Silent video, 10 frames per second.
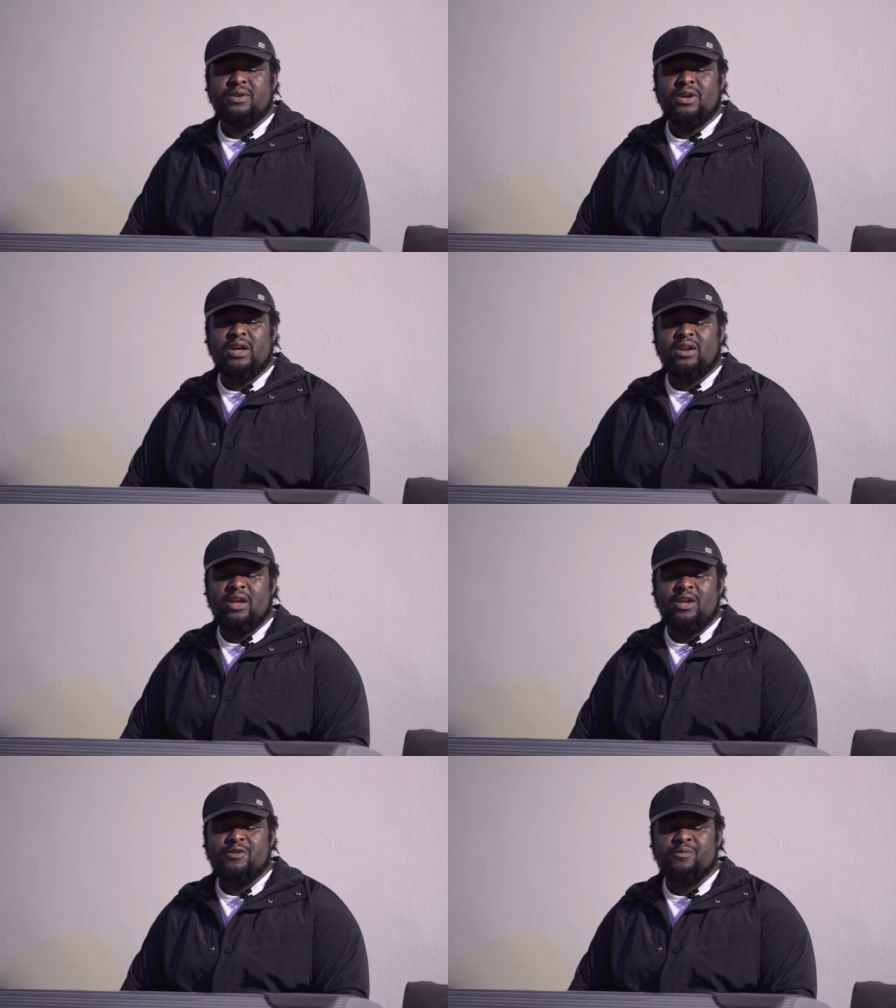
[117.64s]
And
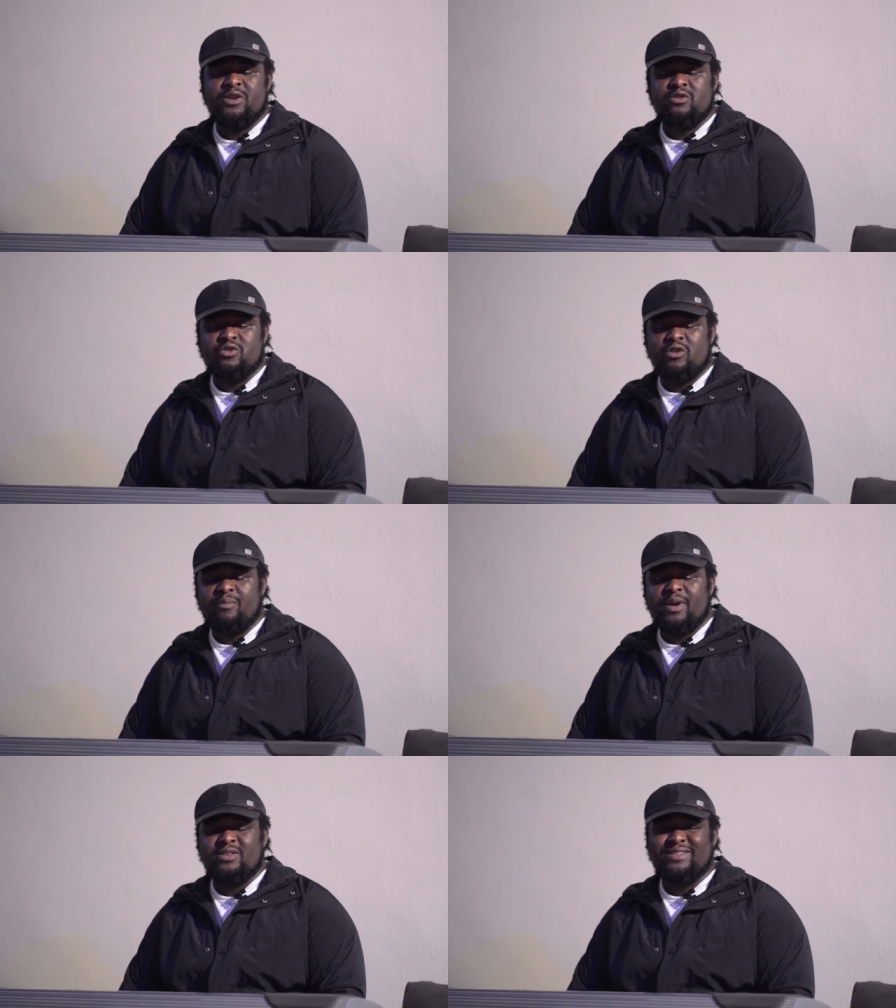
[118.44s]
I began to talk
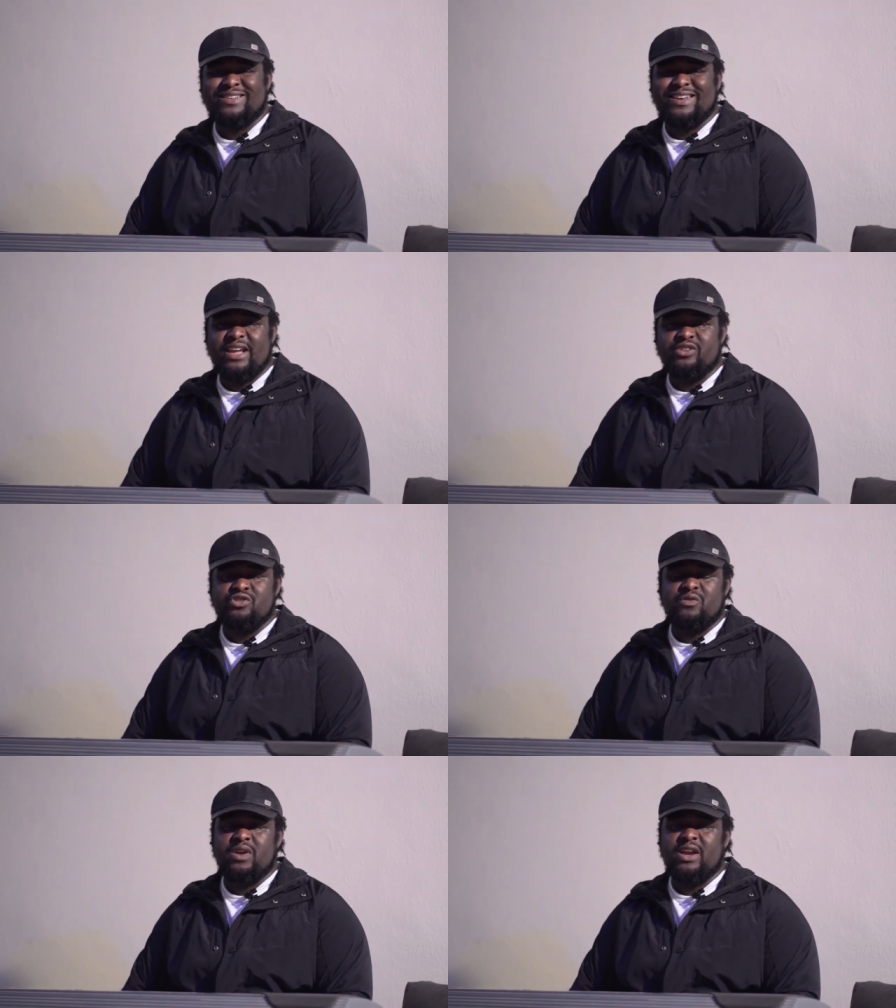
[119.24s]
about the
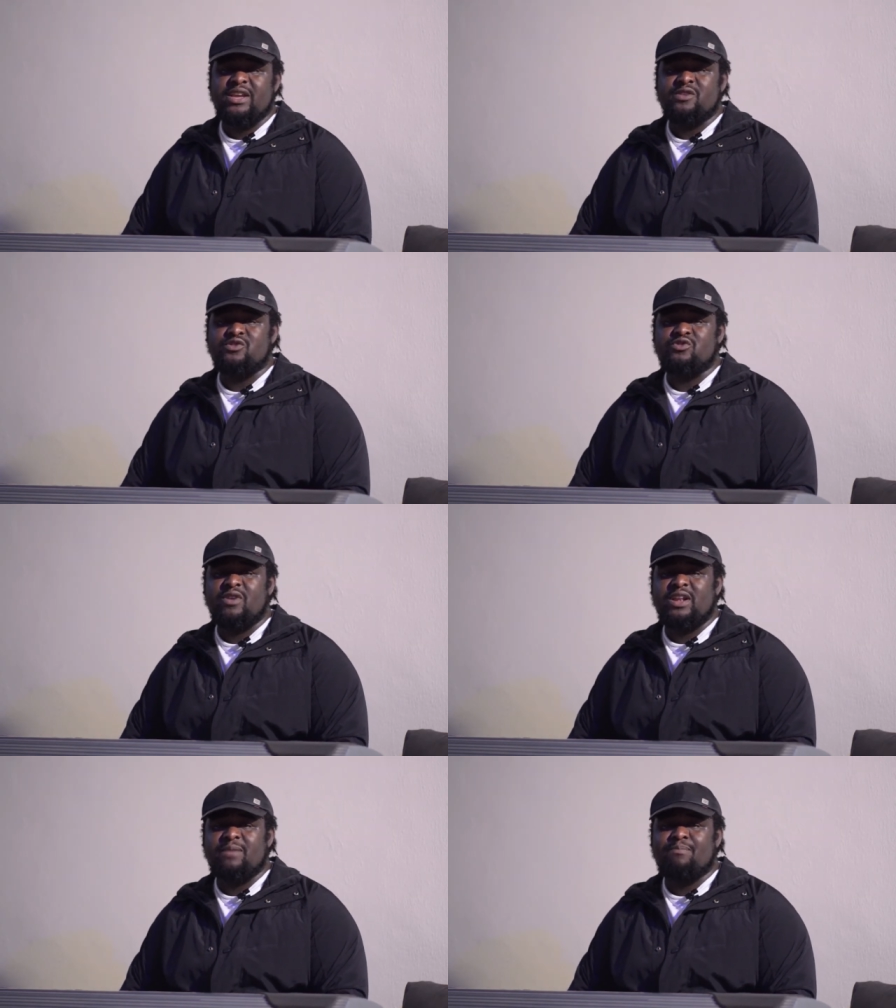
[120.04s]

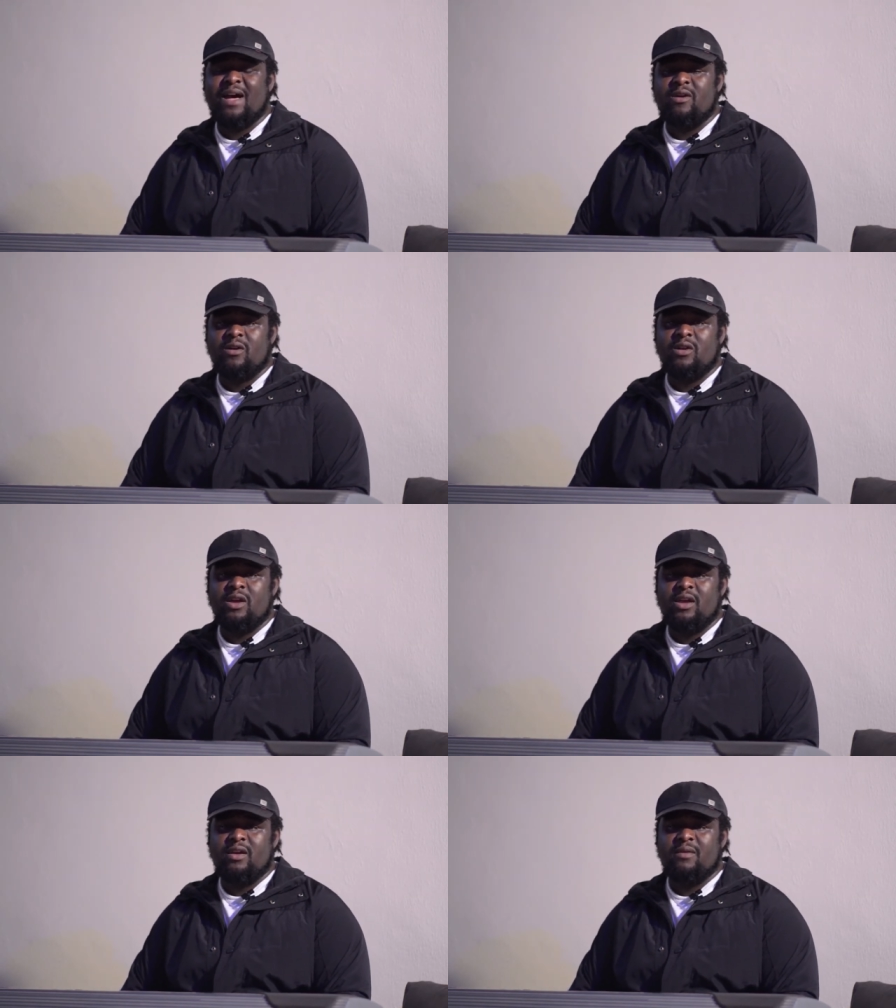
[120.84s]
Nigeria-Israeli
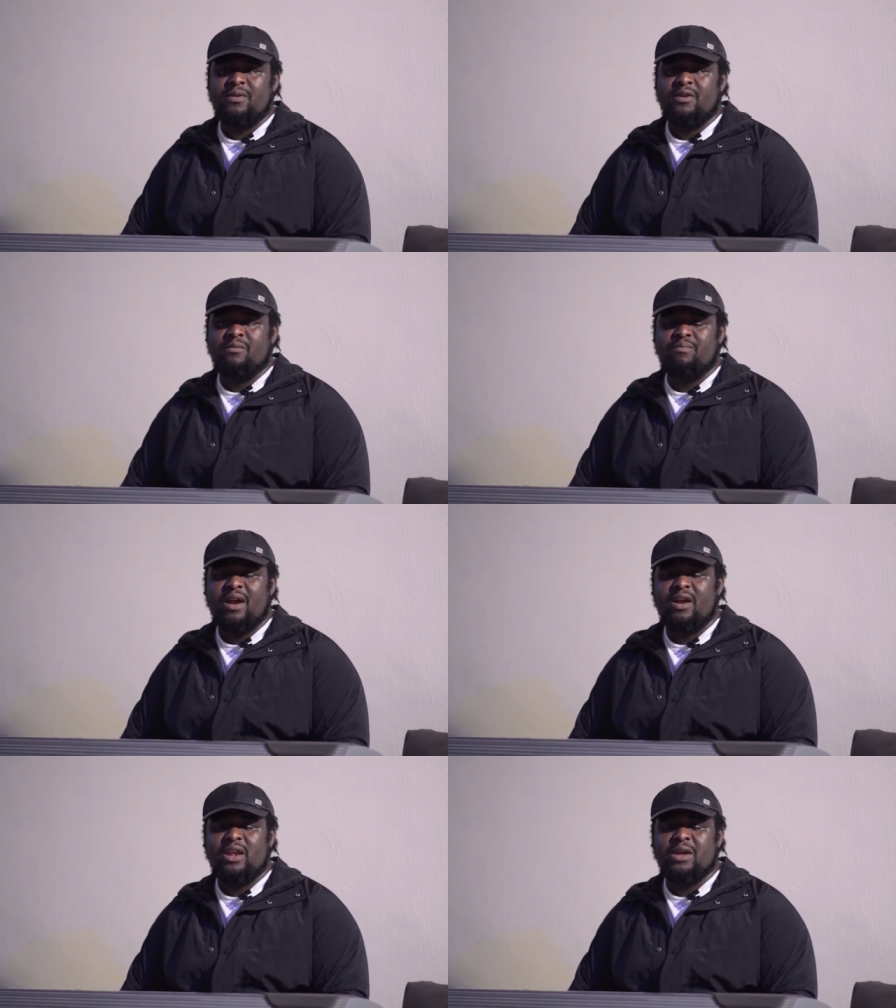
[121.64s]

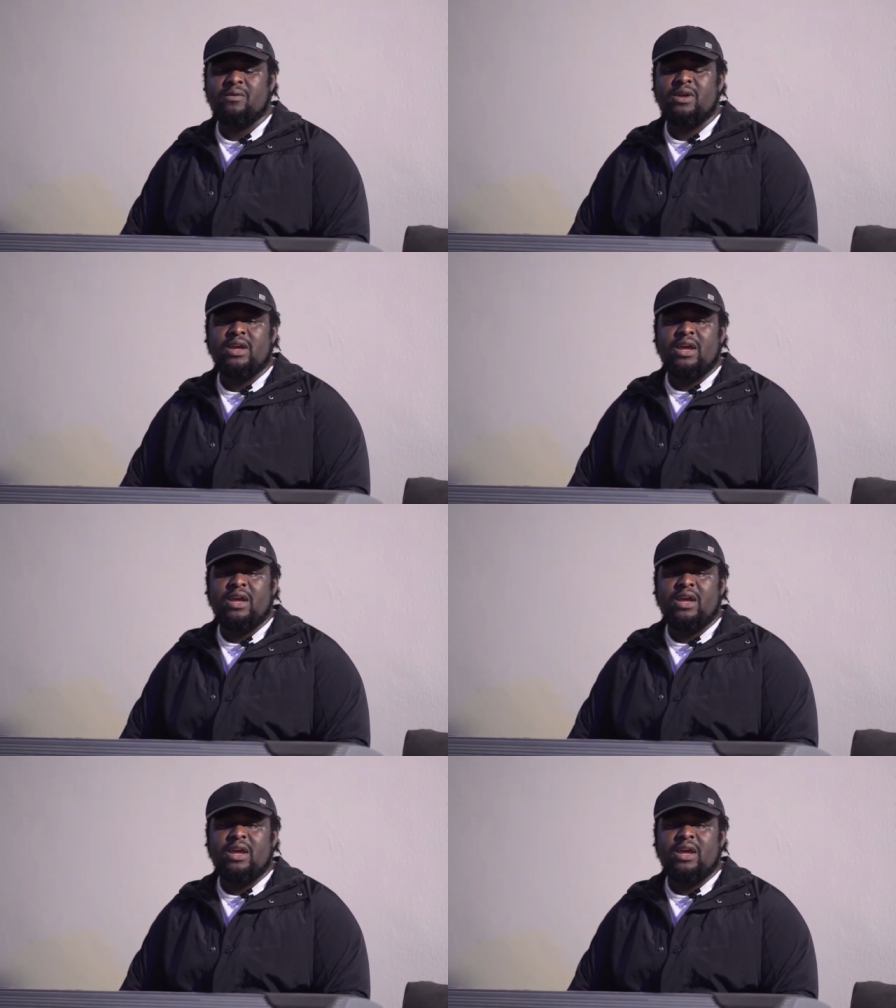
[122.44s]
parallel,